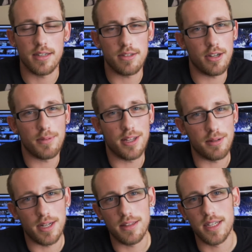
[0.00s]
I could talk about,
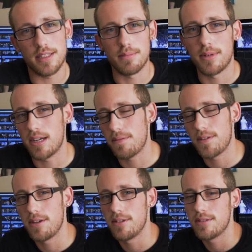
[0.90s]
like my lights and
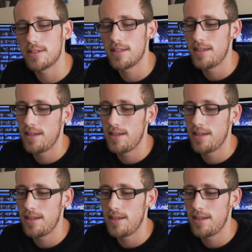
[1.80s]
microphones.